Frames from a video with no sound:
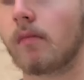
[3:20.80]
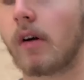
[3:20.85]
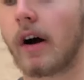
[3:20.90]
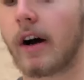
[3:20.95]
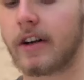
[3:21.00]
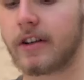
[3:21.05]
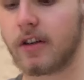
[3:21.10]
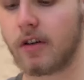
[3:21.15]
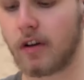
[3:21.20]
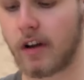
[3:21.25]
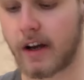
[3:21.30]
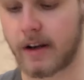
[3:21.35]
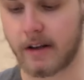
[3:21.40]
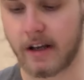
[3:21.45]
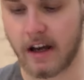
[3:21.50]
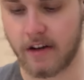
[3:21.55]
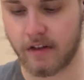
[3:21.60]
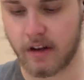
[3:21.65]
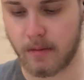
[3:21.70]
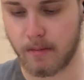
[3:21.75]
I do like
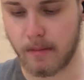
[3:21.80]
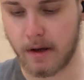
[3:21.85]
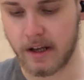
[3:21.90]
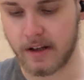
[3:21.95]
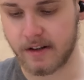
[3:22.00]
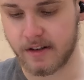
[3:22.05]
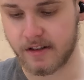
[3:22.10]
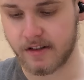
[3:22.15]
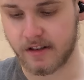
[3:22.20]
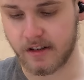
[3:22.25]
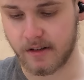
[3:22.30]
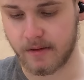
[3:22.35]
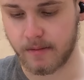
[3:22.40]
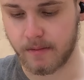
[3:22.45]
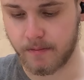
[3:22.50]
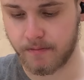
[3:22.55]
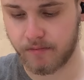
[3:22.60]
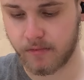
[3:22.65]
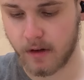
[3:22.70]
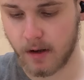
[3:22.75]
having mince
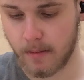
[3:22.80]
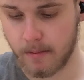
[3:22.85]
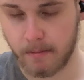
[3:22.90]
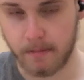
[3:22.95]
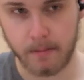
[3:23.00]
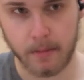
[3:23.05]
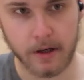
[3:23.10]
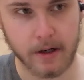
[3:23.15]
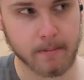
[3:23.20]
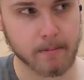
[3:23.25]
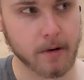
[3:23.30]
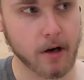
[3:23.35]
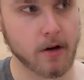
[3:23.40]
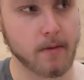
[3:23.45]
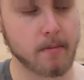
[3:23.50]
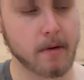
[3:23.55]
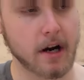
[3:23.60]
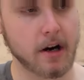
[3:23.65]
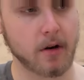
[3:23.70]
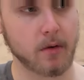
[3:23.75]
and putting
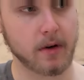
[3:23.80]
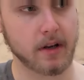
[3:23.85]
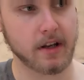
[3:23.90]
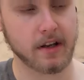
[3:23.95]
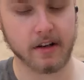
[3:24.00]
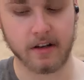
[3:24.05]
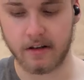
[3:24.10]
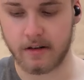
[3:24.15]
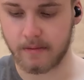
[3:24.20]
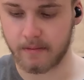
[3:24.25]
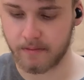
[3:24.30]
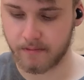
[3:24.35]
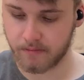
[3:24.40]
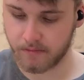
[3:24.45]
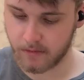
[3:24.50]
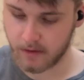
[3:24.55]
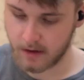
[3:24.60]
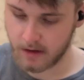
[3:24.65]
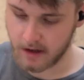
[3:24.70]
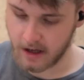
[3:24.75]
bone marrow in and
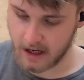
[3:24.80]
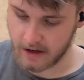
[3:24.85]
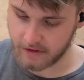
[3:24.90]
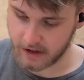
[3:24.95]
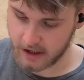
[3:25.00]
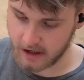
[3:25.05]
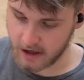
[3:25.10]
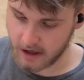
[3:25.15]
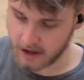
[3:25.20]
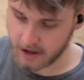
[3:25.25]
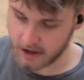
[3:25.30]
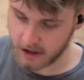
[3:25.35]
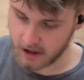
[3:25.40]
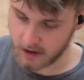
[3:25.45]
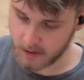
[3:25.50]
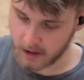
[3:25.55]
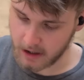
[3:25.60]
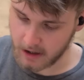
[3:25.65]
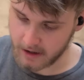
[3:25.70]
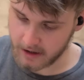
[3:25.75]
yeah, uh, yeah, really
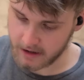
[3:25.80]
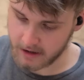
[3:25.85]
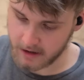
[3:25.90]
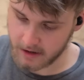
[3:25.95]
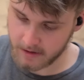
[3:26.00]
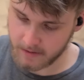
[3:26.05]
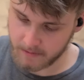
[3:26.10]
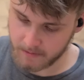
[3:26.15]
or like